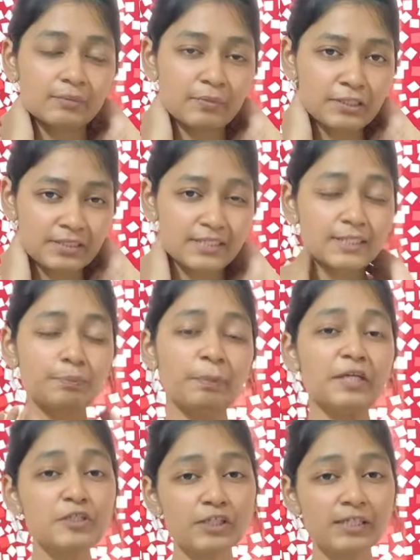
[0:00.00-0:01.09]
muscles,
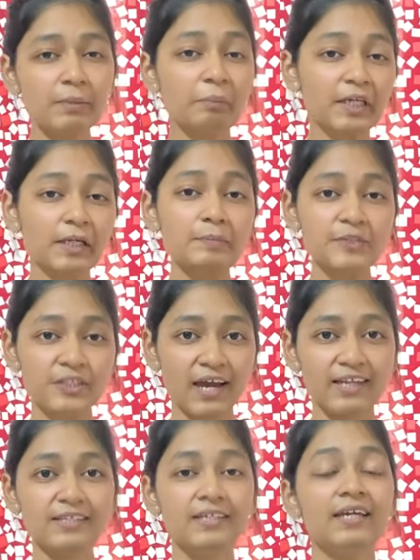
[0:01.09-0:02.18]
spatially become
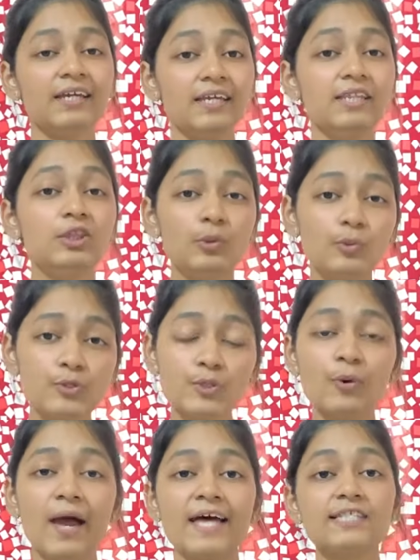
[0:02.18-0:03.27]
tight in those
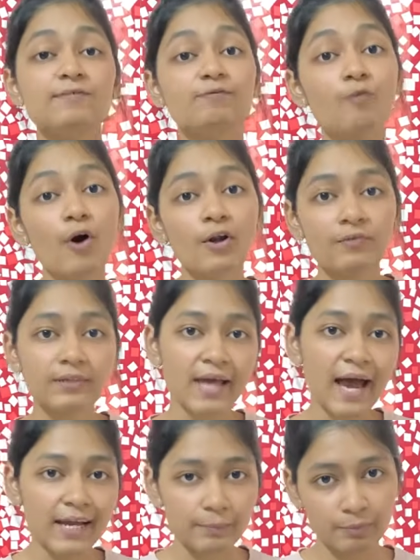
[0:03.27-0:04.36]
who has forward
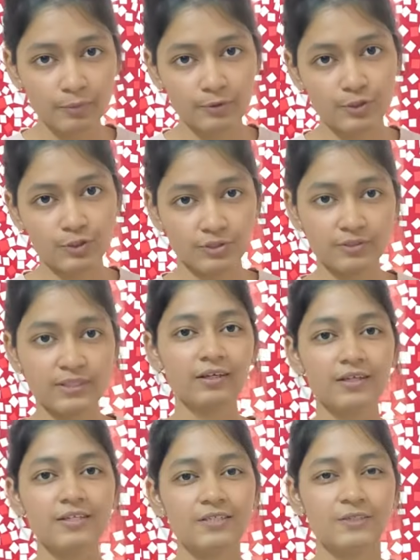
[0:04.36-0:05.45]
head postures.
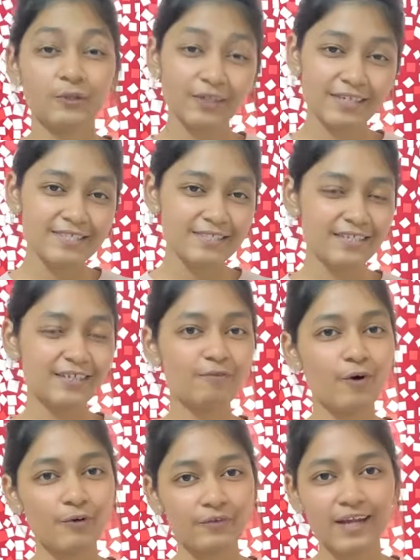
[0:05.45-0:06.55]
So you can see
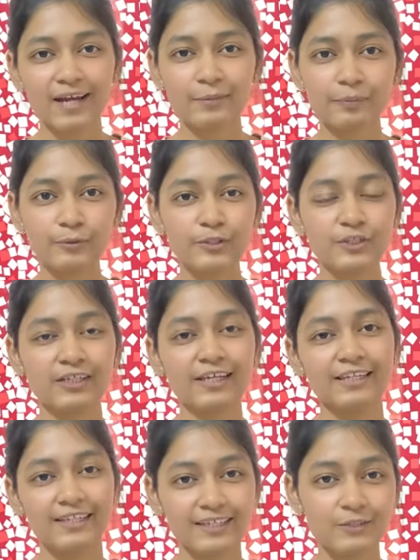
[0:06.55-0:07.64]
forward head posture
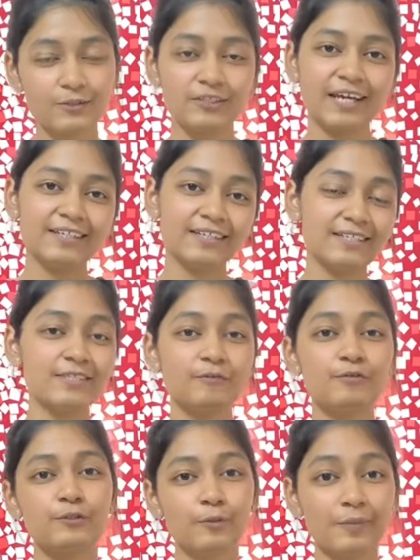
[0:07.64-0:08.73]
can lead to tightness of
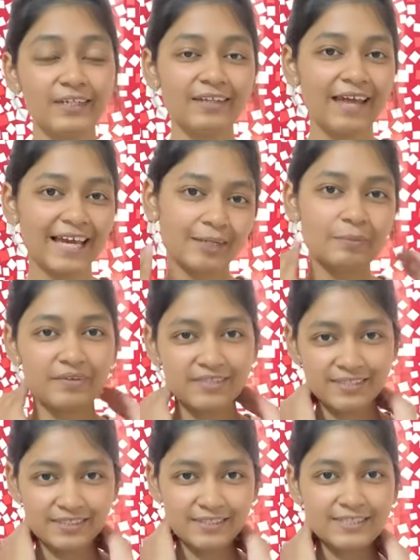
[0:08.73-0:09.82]
so many neck
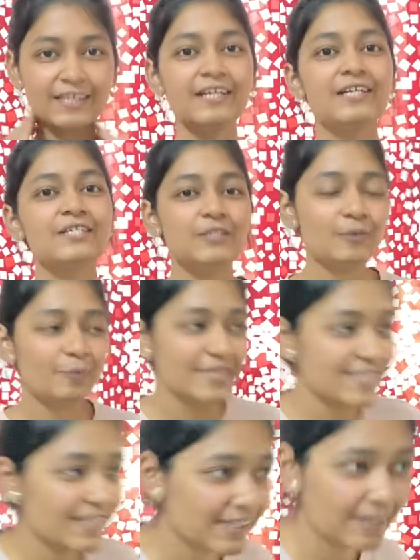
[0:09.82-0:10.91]
muscles. So
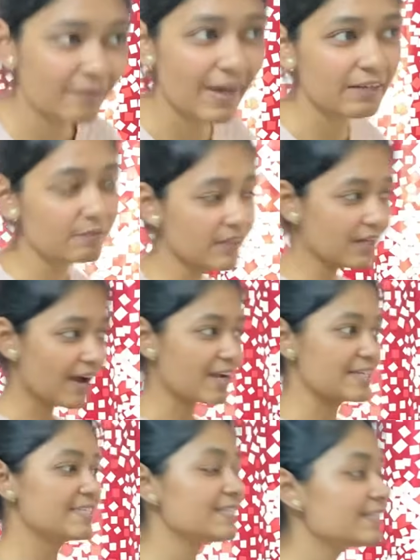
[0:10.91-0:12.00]
basically when we
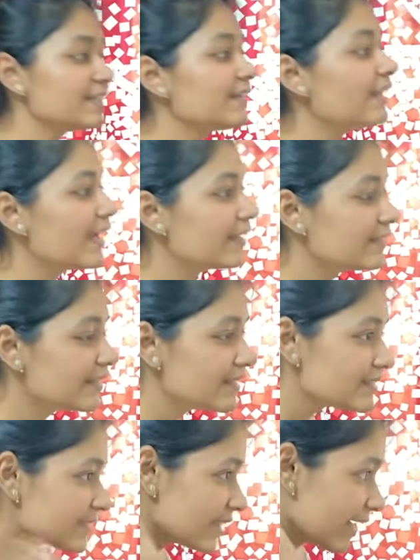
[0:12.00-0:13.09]
are sitting like
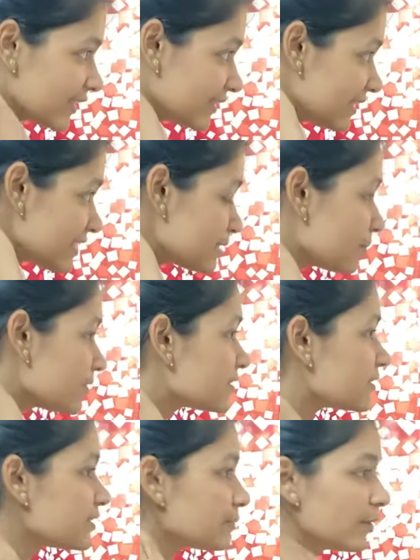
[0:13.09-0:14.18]
this, then these
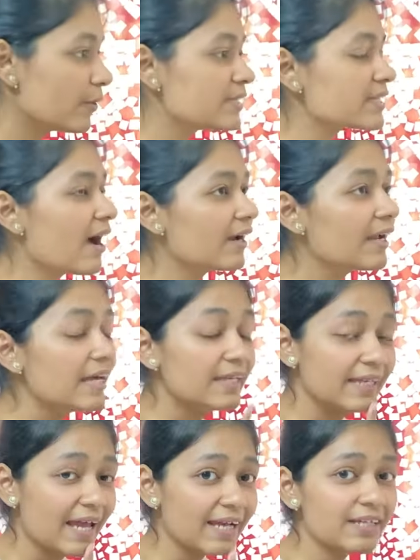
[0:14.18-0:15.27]
muscles, because our
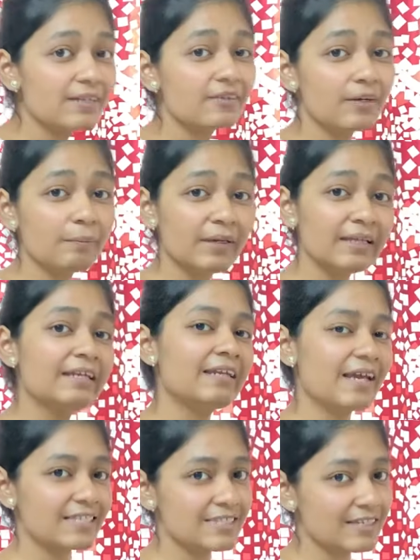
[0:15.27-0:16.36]
neck remain
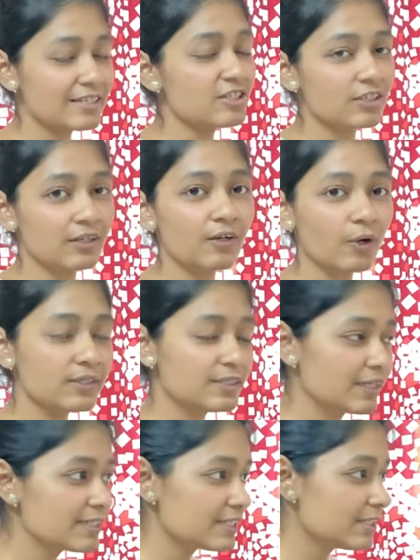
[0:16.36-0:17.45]
in extension
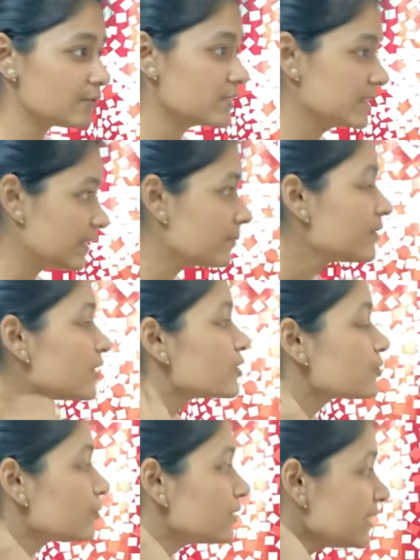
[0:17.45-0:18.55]
continuously,
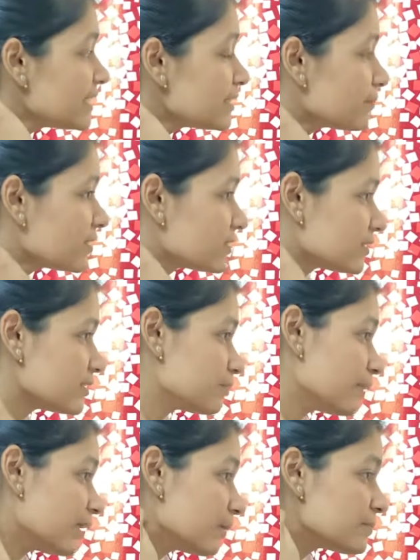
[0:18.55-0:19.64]
so these muscles
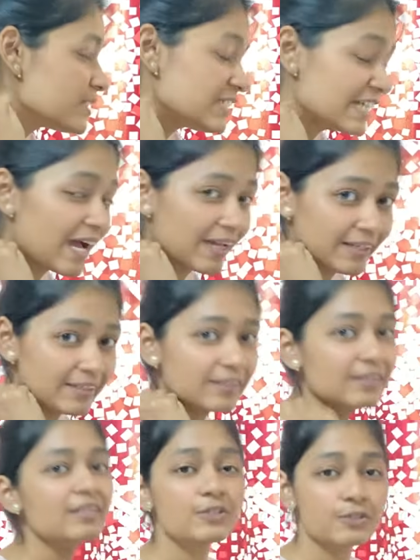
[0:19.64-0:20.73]
become tight.
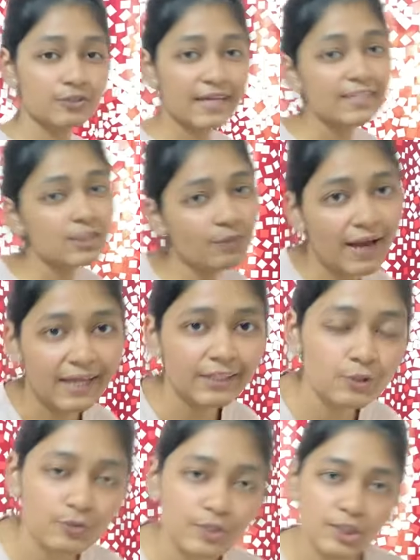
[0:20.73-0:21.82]
So that's why
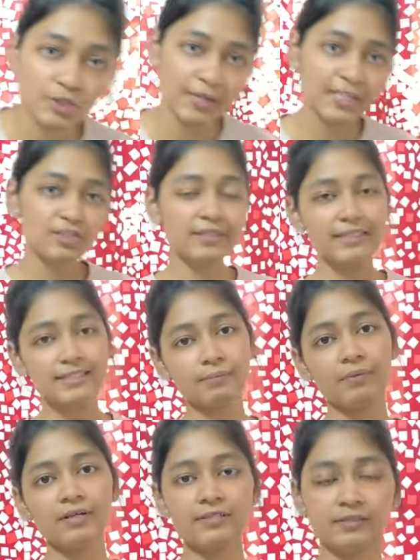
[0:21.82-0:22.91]
to stretch these
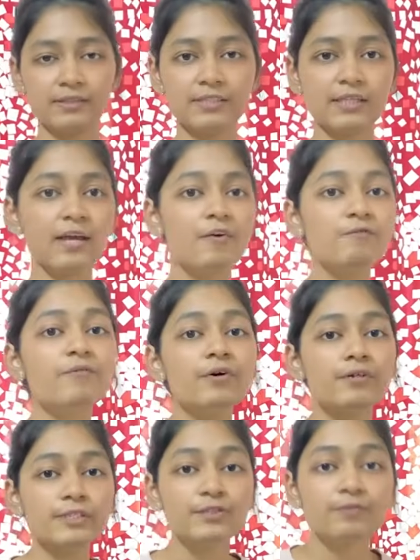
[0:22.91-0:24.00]
muscles,
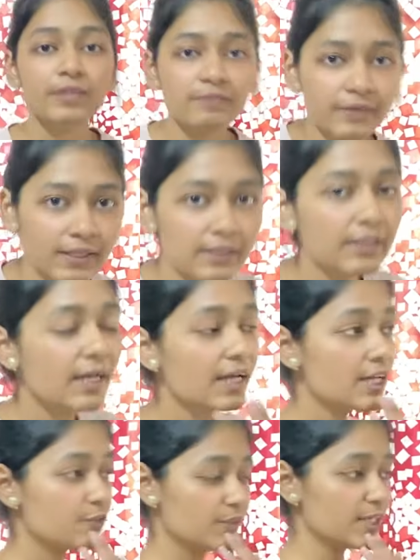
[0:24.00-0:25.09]
first we will
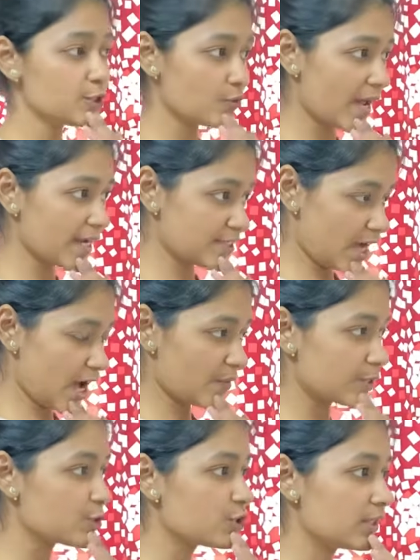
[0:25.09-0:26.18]
retract
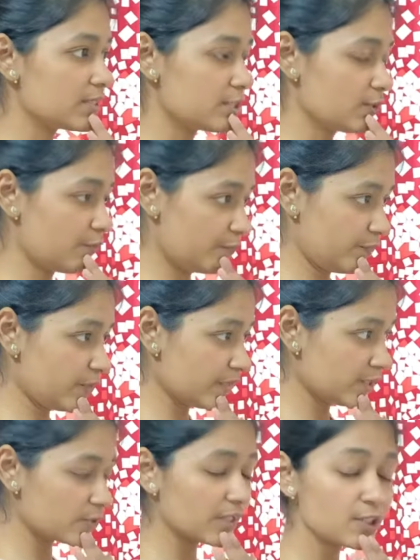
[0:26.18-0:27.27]
our chin. So we
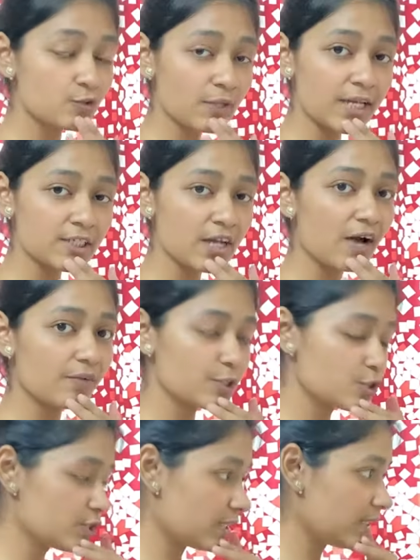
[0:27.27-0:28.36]
will retract
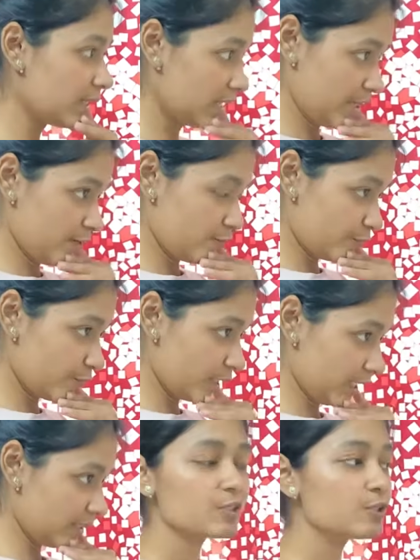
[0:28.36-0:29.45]
our chin
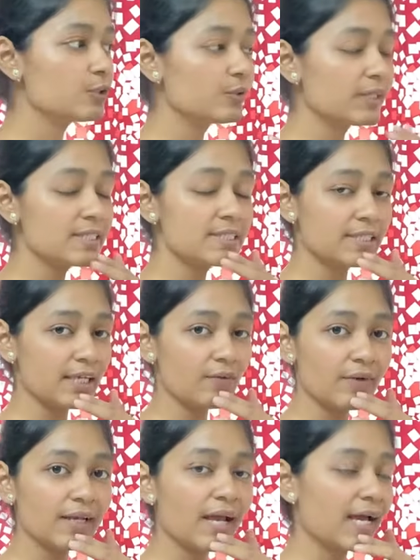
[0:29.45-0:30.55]
fully. So you can see
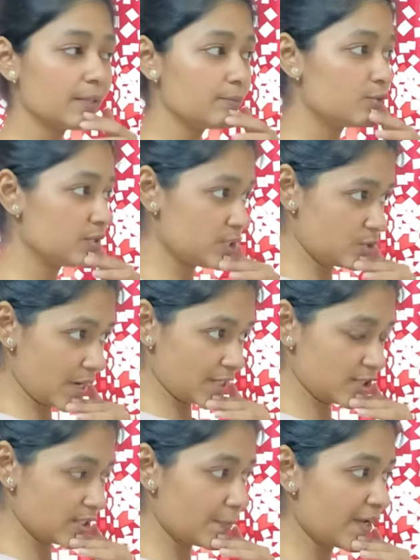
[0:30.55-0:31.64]
when I am
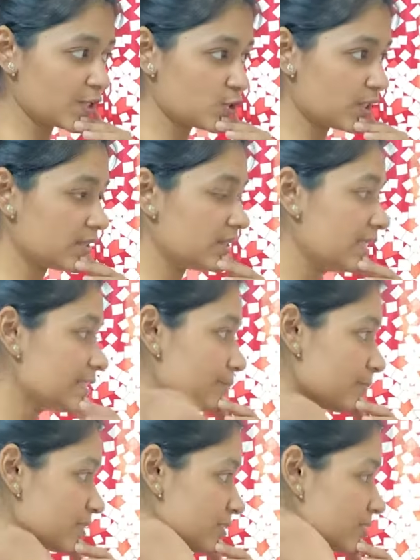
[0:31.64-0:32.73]
retracting my chin, these
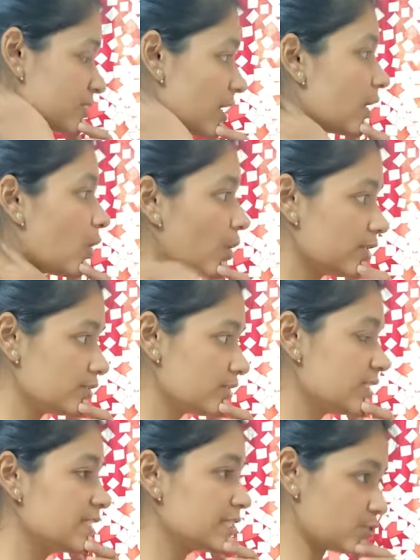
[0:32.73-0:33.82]
muscles are
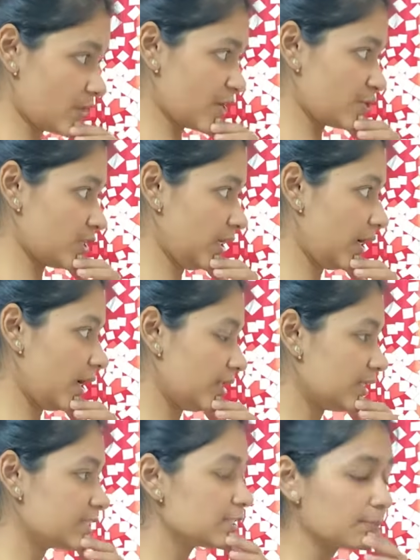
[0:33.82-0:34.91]
already stretching a
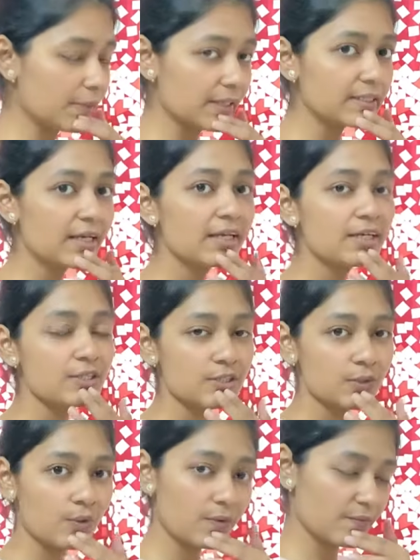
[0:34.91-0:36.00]
little bit.
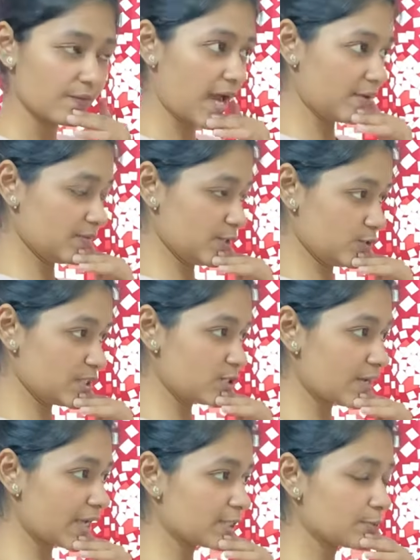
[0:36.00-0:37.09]
So I will
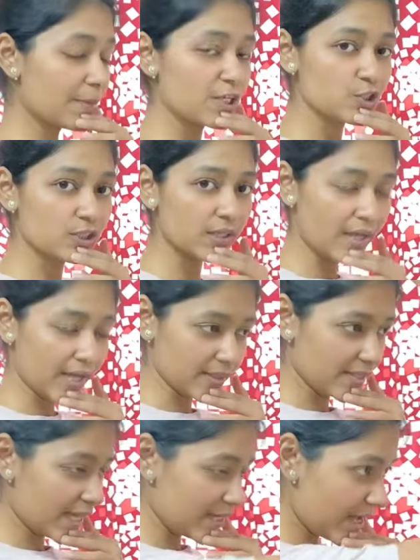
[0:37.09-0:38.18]
retract my chin and
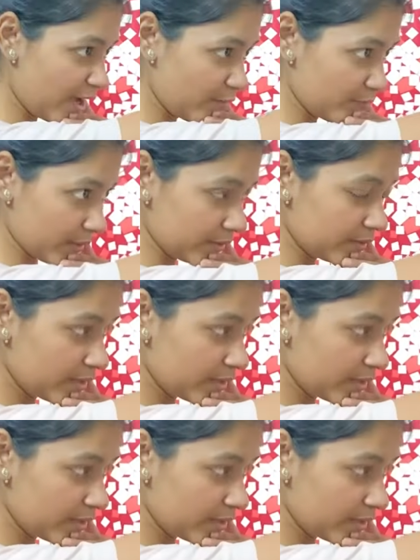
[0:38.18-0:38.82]
then I will